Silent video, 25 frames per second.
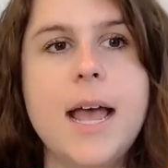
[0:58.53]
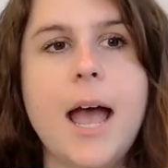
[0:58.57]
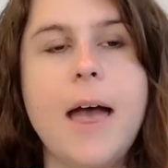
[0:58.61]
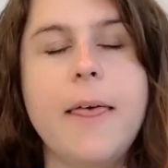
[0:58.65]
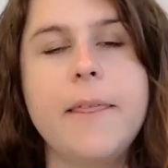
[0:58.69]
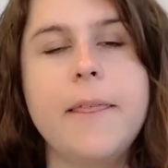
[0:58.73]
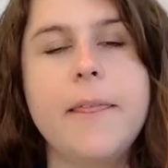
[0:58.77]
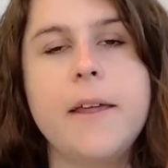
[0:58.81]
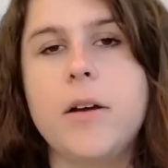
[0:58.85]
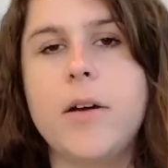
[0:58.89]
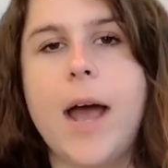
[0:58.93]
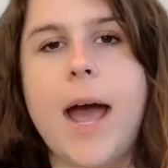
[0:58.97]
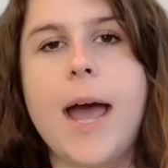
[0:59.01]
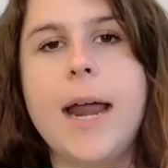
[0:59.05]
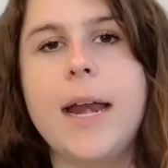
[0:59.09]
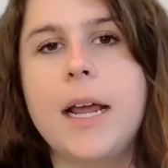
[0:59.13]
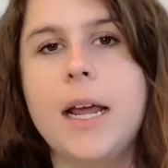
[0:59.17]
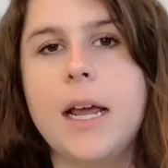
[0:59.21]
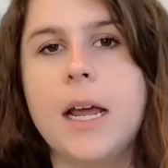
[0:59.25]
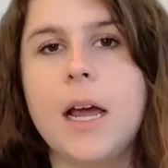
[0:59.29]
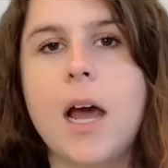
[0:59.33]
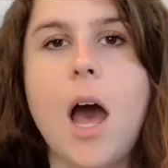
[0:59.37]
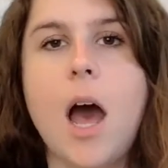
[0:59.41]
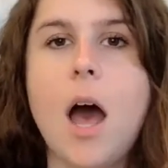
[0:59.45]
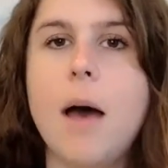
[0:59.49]
and then you're
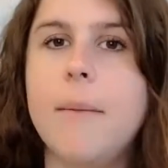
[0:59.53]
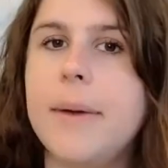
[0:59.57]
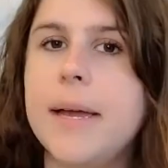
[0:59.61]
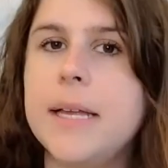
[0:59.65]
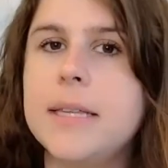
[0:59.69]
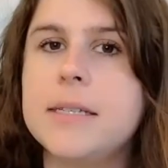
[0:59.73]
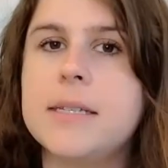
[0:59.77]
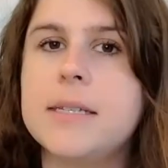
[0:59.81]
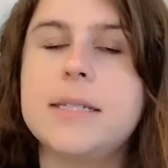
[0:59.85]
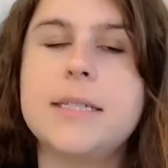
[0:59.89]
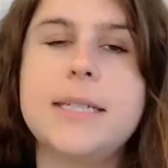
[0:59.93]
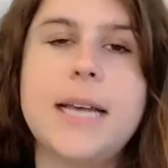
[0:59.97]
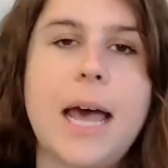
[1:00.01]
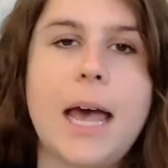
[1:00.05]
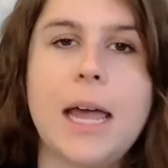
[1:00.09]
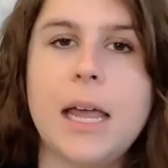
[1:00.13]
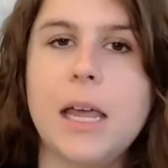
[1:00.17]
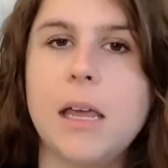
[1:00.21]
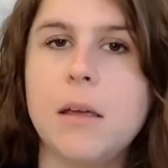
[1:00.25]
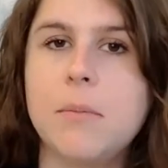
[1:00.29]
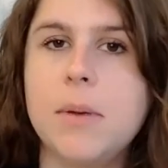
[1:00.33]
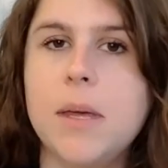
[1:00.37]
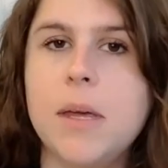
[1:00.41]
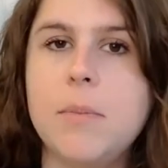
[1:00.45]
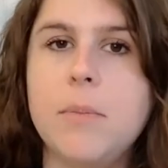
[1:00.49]
adding comments and
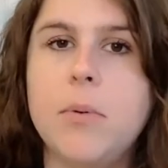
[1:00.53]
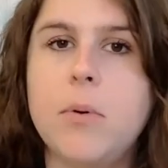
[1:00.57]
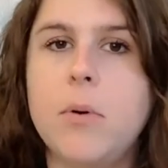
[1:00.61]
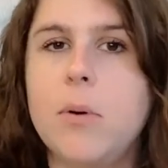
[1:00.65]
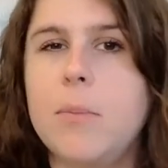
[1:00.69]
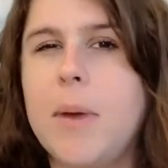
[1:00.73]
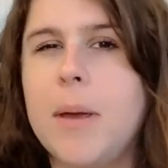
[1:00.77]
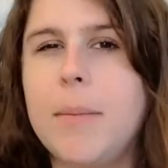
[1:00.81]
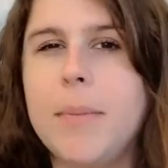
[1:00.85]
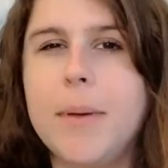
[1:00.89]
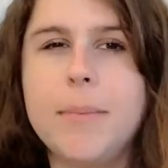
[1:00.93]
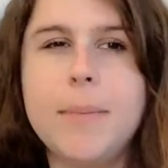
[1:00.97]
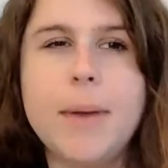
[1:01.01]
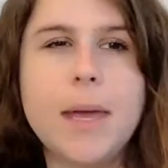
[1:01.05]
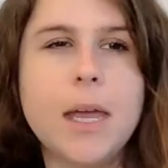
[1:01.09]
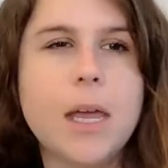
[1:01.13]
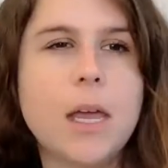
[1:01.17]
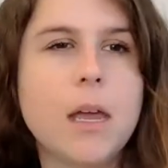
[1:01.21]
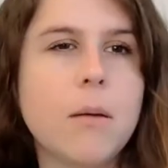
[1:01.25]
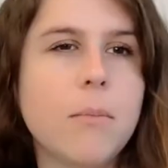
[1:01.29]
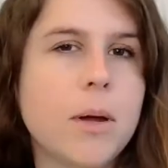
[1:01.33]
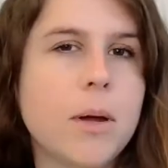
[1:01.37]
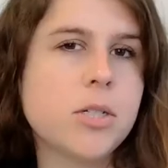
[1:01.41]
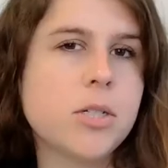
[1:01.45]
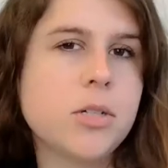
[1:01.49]
tagging people and maybe
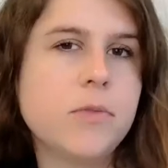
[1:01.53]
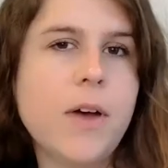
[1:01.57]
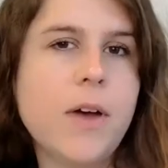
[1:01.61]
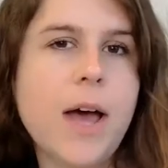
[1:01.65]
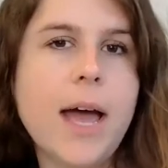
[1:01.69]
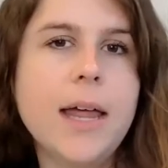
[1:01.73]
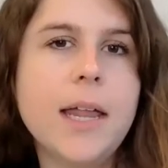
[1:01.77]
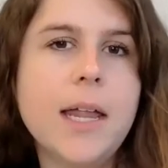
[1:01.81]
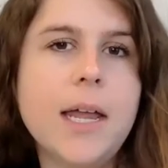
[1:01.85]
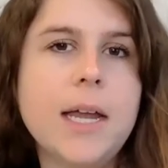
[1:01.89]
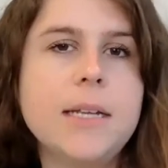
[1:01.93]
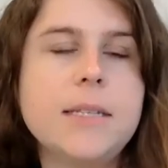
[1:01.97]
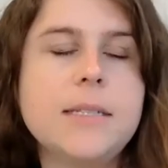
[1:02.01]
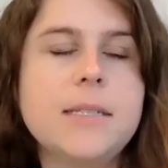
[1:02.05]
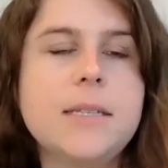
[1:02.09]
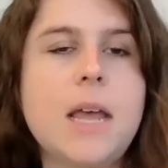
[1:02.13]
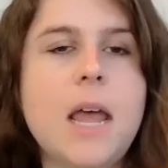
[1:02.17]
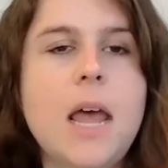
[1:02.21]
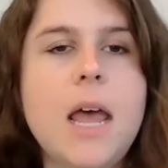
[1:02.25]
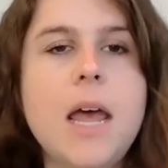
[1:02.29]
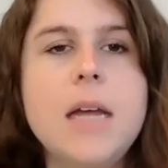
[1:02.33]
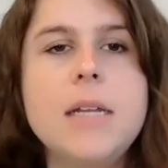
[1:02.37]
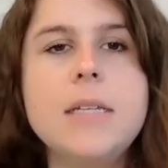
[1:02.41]
making a of highlights